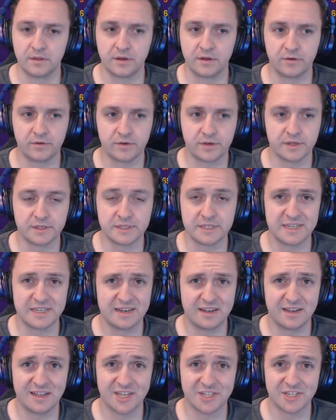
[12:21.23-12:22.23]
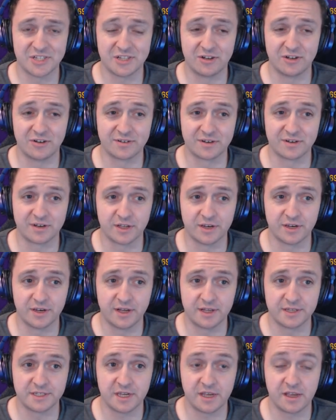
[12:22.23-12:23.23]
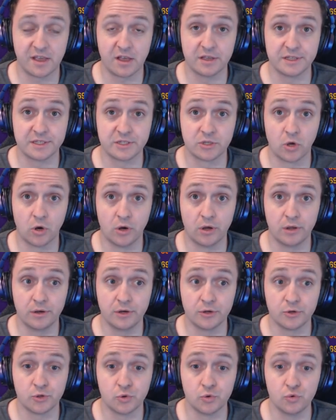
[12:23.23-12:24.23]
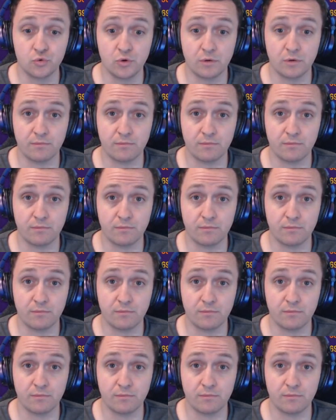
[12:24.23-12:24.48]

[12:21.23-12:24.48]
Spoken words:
There he is. He didn't last long. Konate is gone to